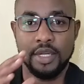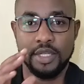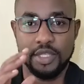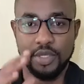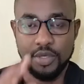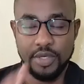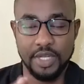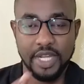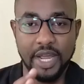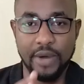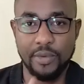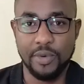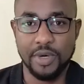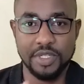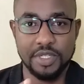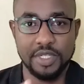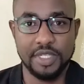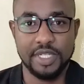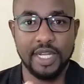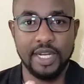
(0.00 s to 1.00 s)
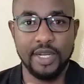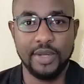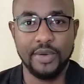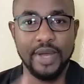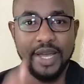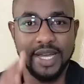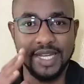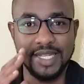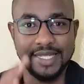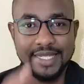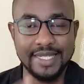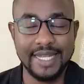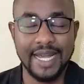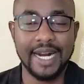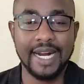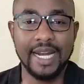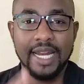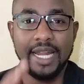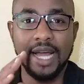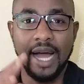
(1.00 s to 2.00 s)
Today I want to tell you
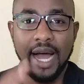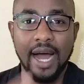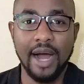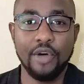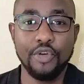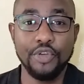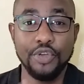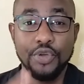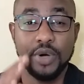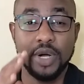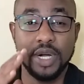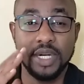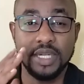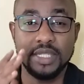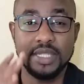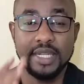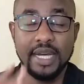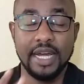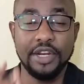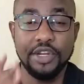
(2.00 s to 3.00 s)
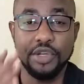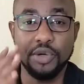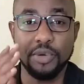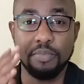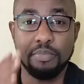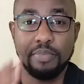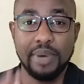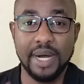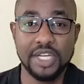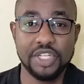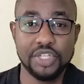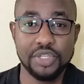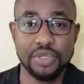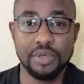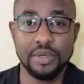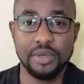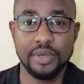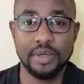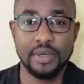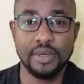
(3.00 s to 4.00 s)
exactly how you can turn your
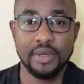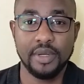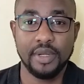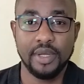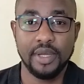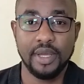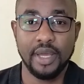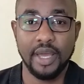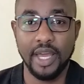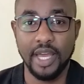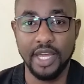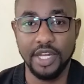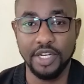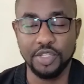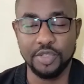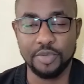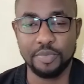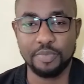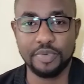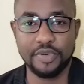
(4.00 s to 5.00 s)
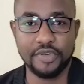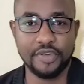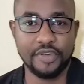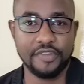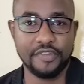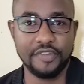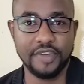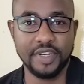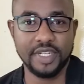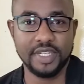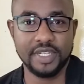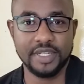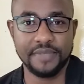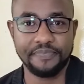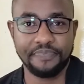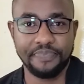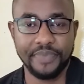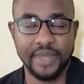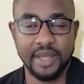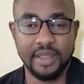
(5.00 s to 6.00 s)
passion into profit.
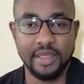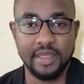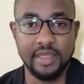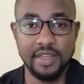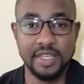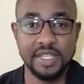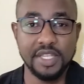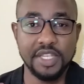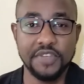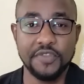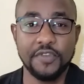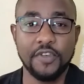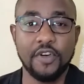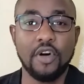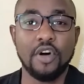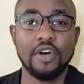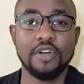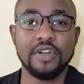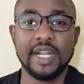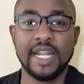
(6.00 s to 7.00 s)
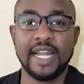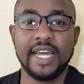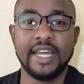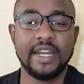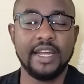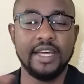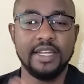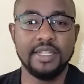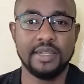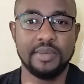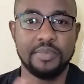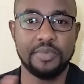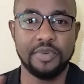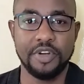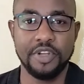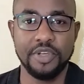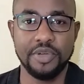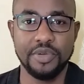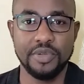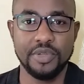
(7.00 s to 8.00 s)
This is for online
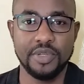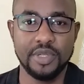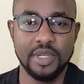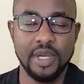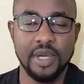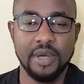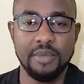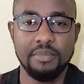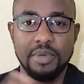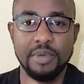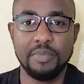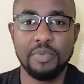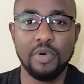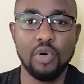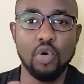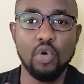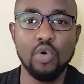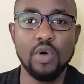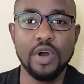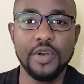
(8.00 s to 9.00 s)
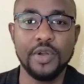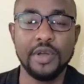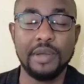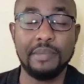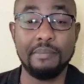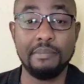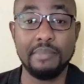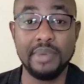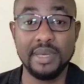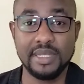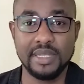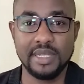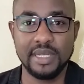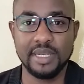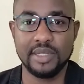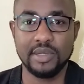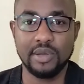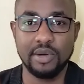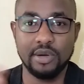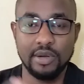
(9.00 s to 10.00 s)
entrepreneurs, people who are doing
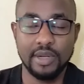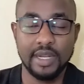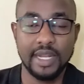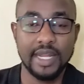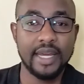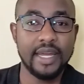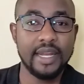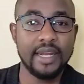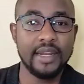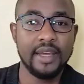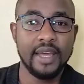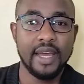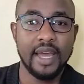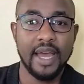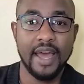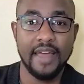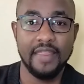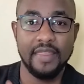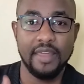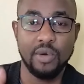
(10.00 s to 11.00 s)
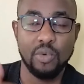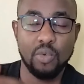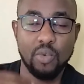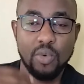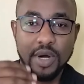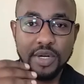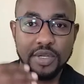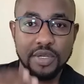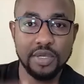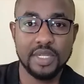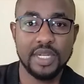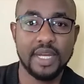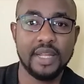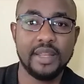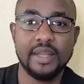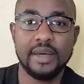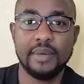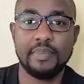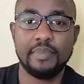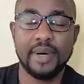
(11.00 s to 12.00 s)
business online and they want to
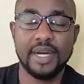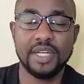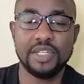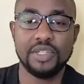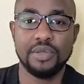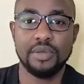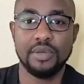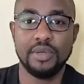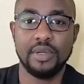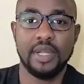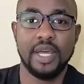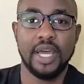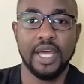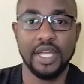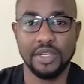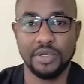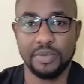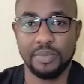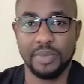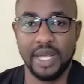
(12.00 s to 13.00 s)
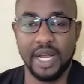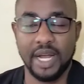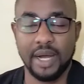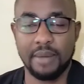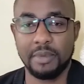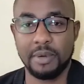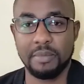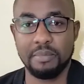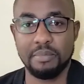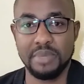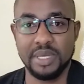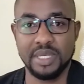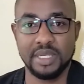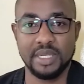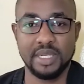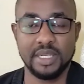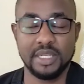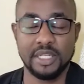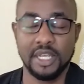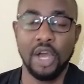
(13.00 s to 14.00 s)
turn their passion into become a
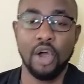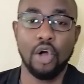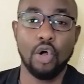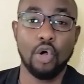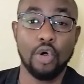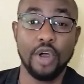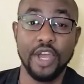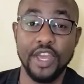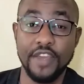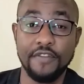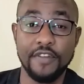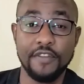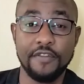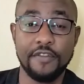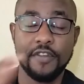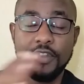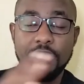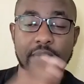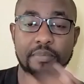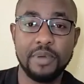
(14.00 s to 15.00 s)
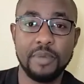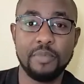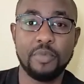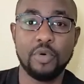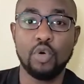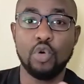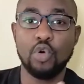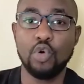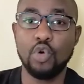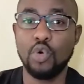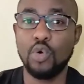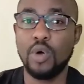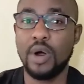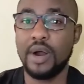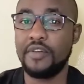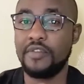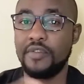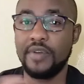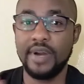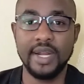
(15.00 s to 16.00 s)
business, or even for the people who
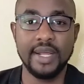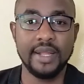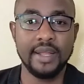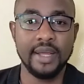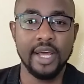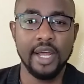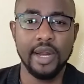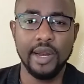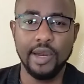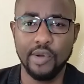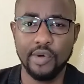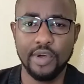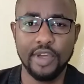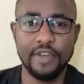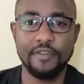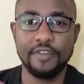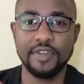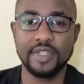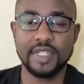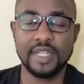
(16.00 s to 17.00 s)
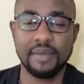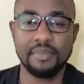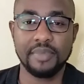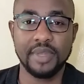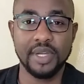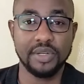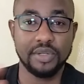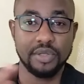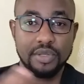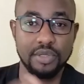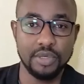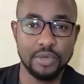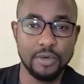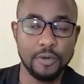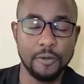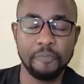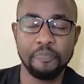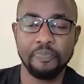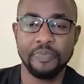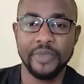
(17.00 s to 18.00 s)
are really looking for something to
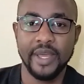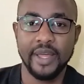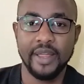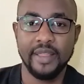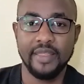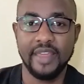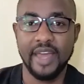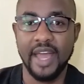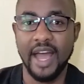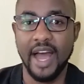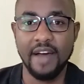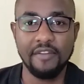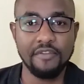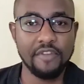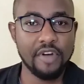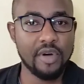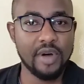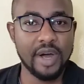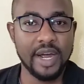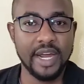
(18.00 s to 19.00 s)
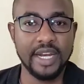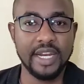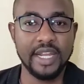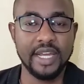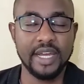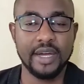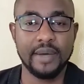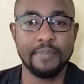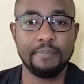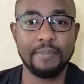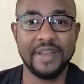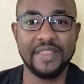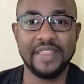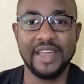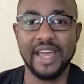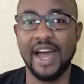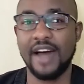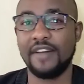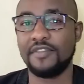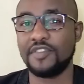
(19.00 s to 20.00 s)
do. They have no idea, but
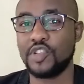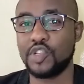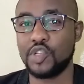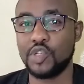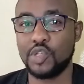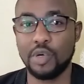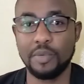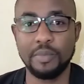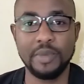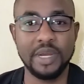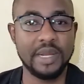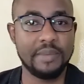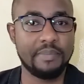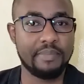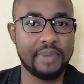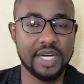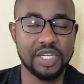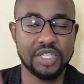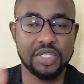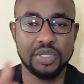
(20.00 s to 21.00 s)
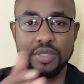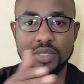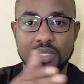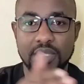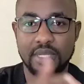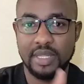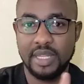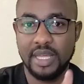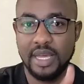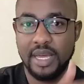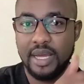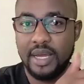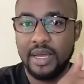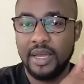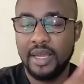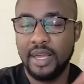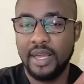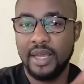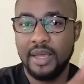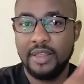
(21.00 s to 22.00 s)
they have so many passions that they're
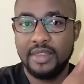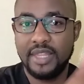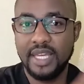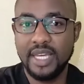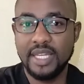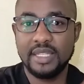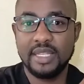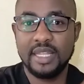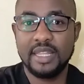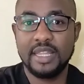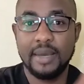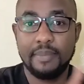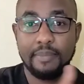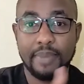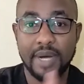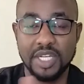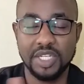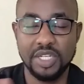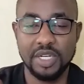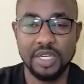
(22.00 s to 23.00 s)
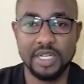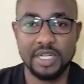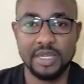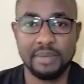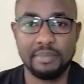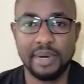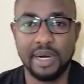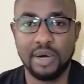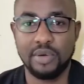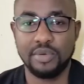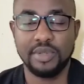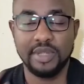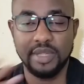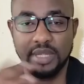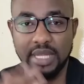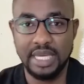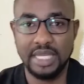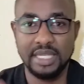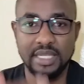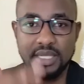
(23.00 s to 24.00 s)
things that they're passionate about.
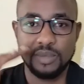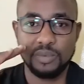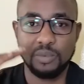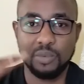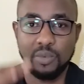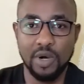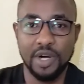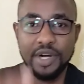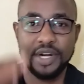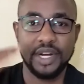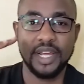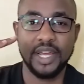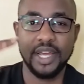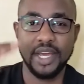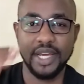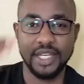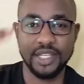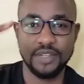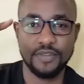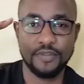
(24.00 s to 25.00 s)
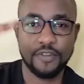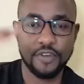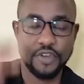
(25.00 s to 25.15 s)
This one is for